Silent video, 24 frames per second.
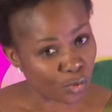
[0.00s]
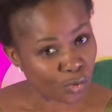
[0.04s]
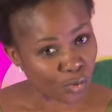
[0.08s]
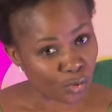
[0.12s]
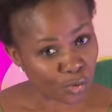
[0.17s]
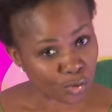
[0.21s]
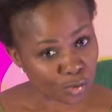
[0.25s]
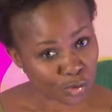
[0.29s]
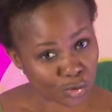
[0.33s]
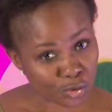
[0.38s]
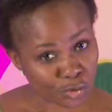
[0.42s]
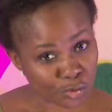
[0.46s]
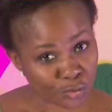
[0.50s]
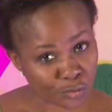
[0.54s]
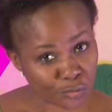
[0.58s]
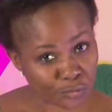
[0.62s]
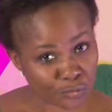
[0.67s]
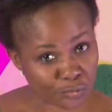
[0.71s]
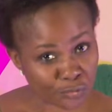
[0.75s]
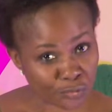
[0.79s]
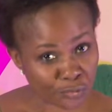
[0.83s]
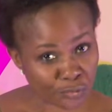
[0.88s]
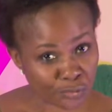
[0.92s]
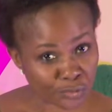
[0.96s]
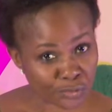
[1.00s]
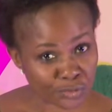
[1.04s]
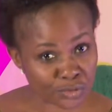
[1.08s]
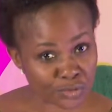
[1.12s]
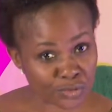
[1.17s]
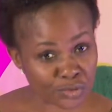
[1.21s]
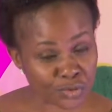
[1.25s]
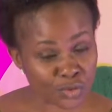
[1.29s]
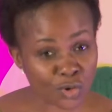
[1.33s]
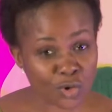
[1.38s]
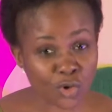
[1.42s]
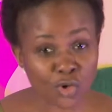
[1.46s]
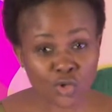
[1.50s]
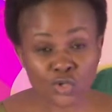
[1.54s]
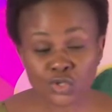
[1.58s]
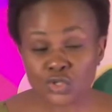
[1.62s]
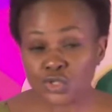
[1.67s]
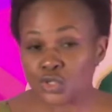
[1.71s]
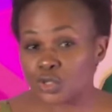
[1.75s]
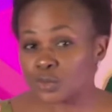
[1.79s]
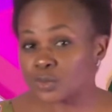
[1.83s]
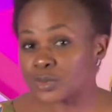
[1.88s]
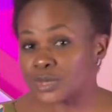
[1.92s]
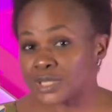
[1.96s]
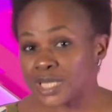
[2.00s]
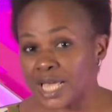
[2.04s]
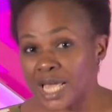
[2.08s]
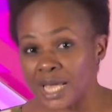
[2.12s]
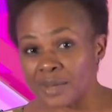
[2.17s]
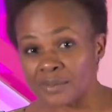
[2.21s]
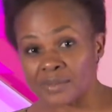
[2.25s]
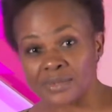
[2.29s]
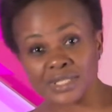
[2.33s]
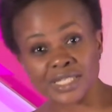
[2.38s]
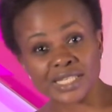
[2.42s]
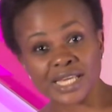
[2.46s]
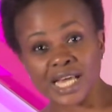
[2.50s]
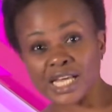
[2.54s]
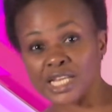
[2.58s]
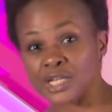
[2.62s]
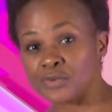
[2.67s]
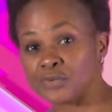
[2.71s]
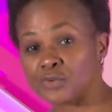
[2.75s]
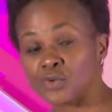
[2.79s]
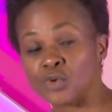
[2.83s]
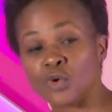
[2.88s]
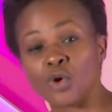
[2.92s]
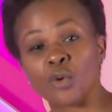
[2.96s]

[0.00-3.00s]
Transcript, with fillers: on your front, or sometimes it can even